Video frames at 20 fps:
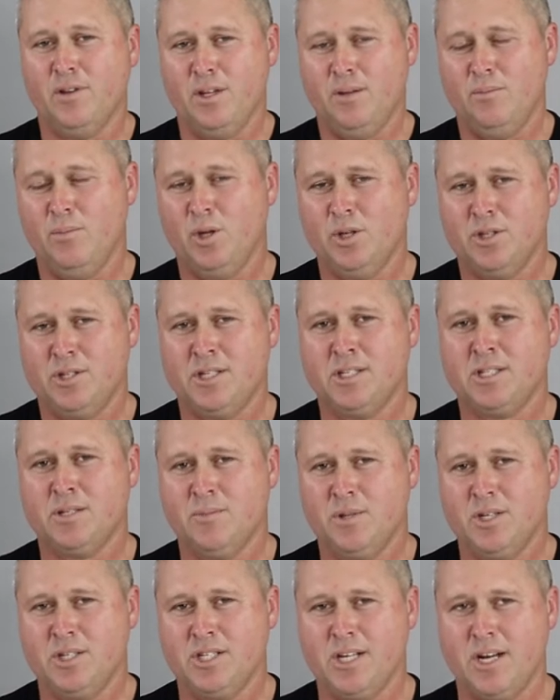the immune
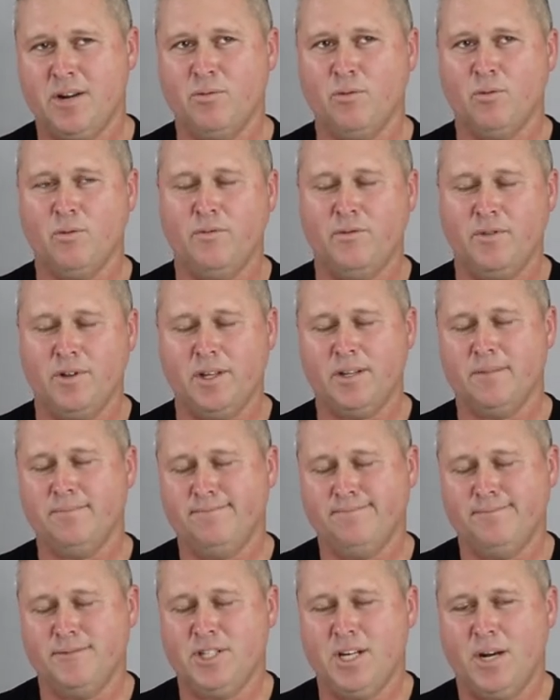system in general, for the
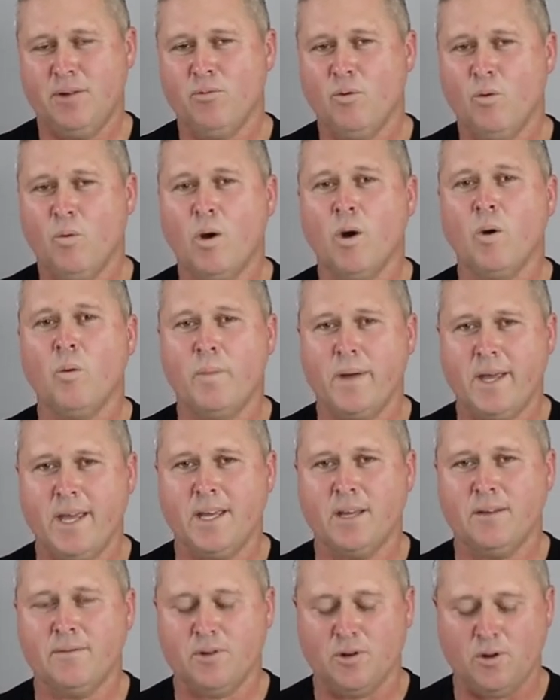general
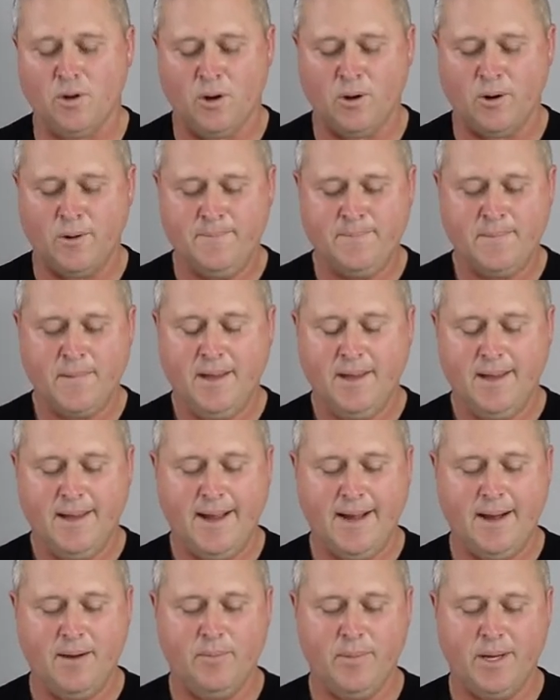well-being of your dog.
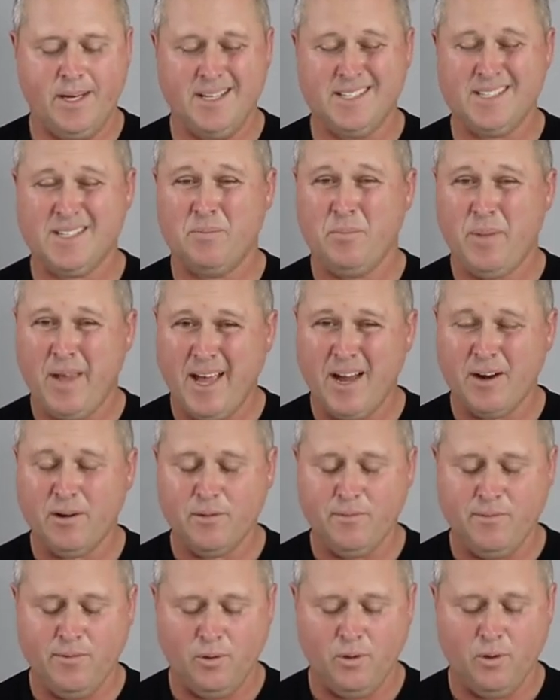It is in
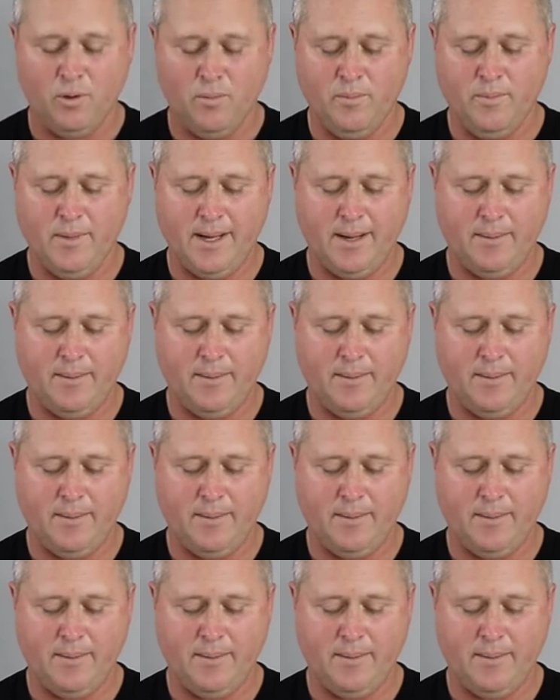powdered form,